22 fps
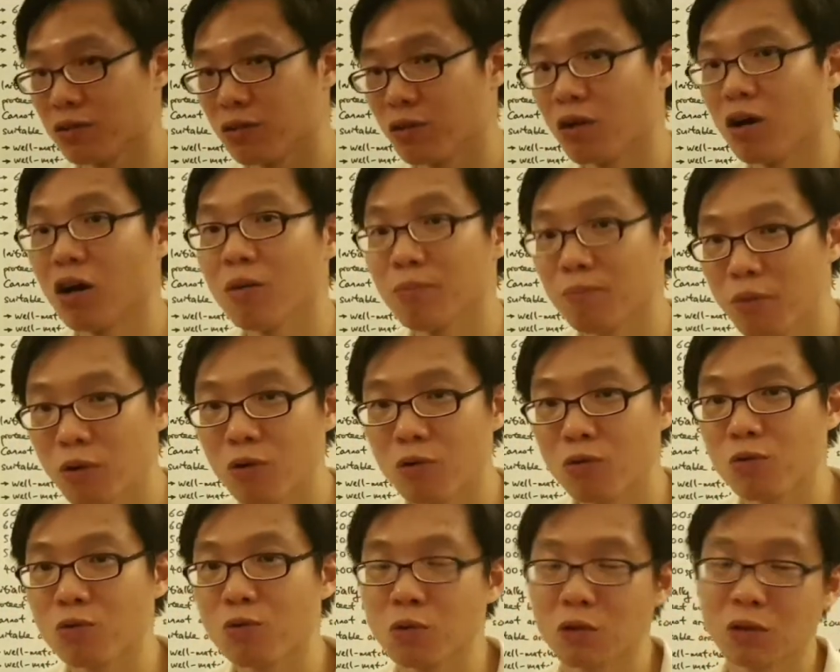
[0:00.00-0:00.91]
your
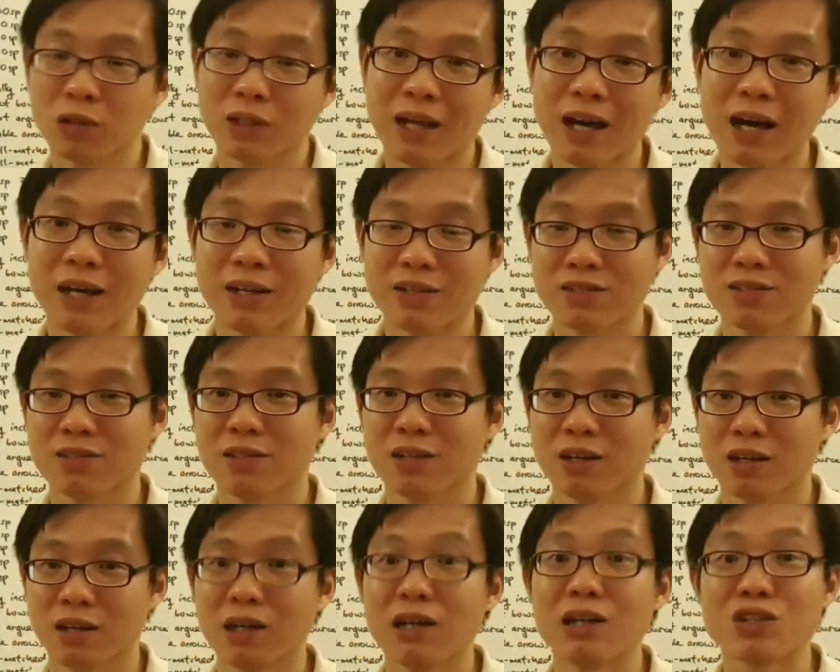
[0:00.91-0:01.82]
bowl will
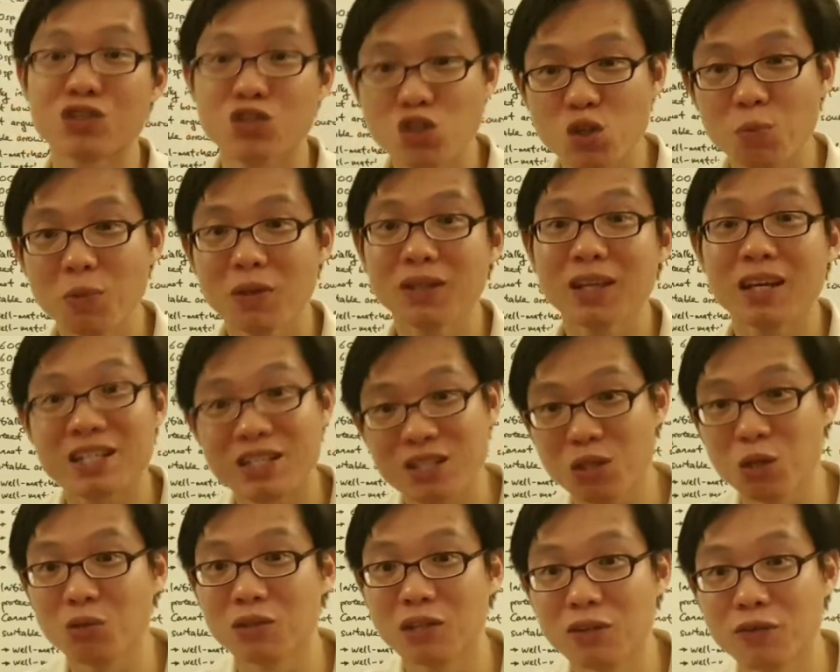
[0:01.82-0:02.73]
last assuming
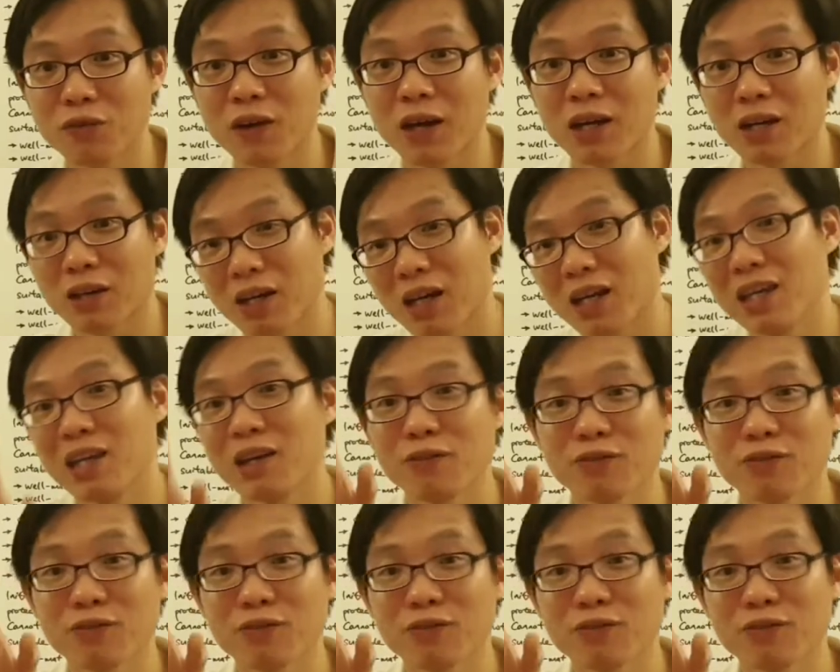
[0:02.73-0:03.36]
there's no defect, okay?